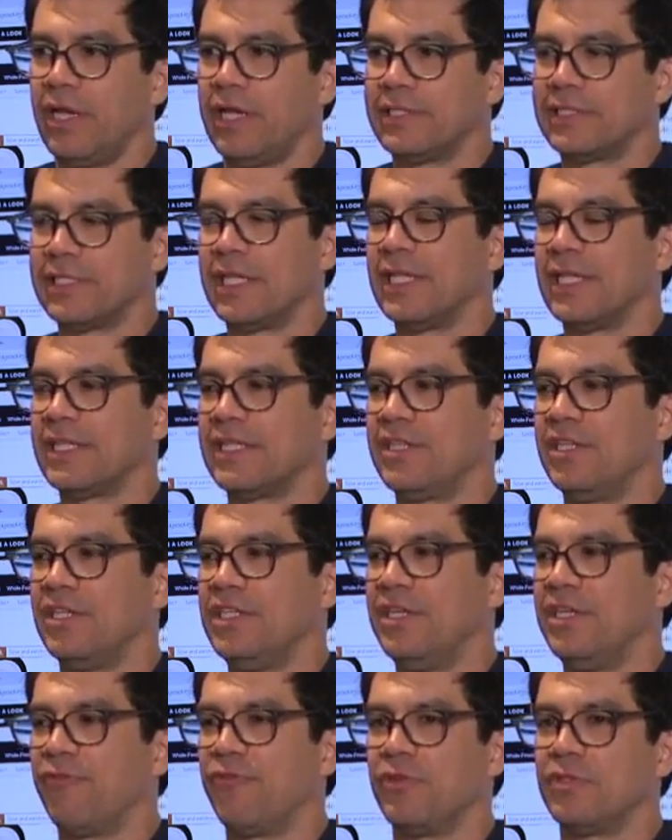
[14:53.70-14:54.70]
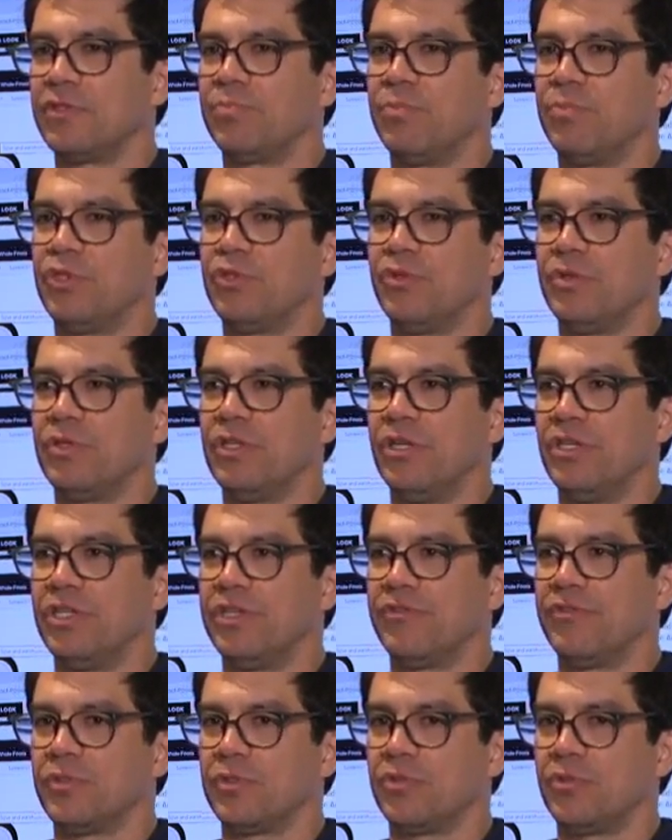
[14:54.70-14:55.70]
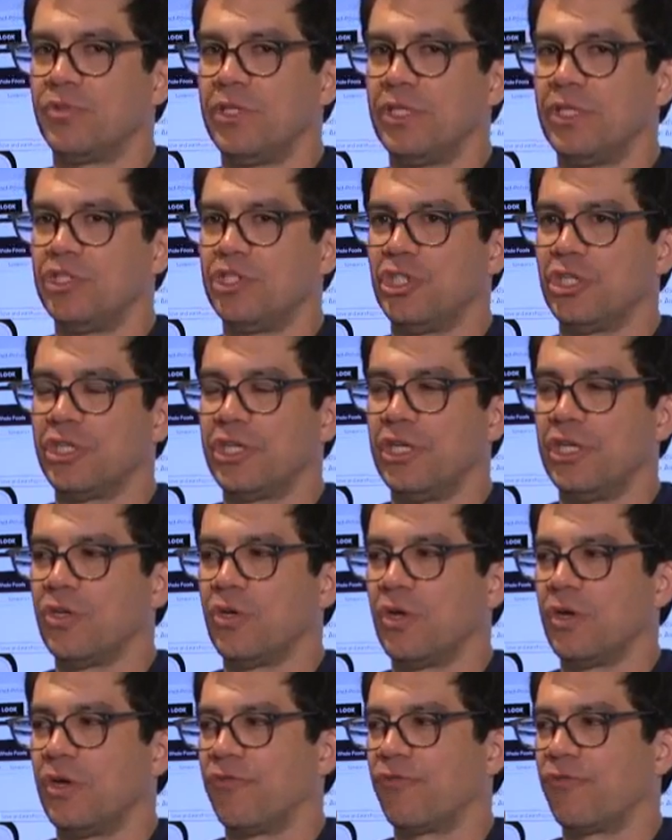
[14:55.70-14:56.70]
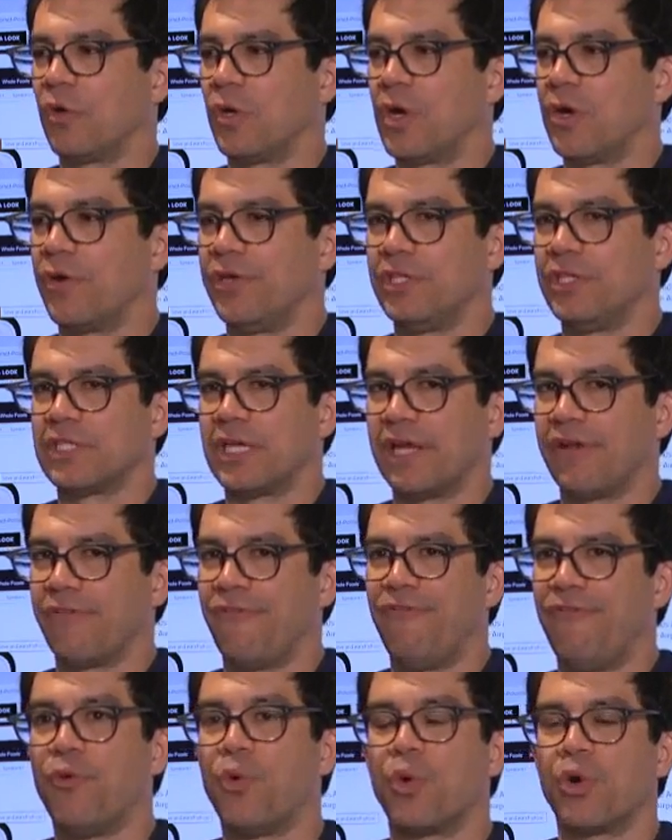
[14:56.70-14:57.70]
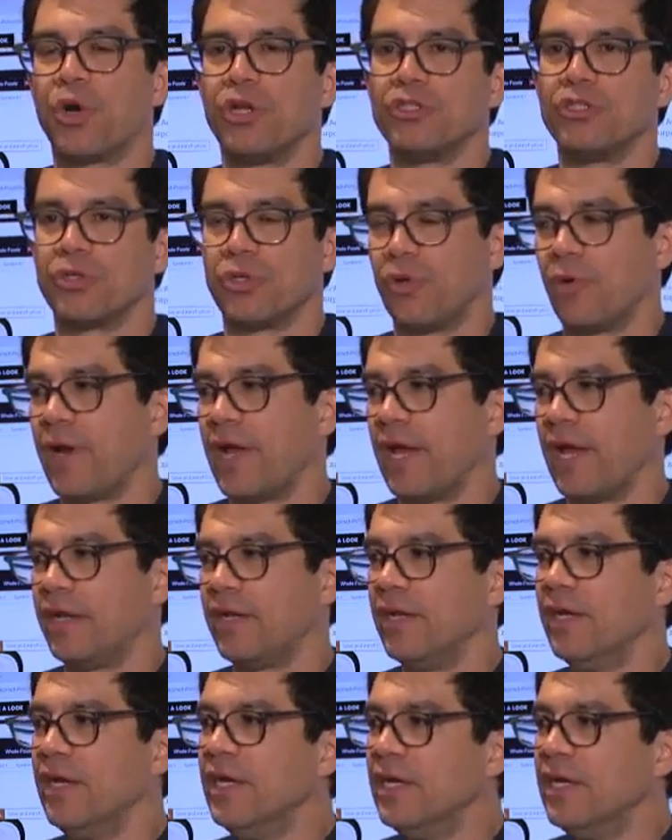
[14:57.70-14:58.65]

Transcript: It's not like the difference between, you know, difference between a junky car and a Ferrari is like 400 grand.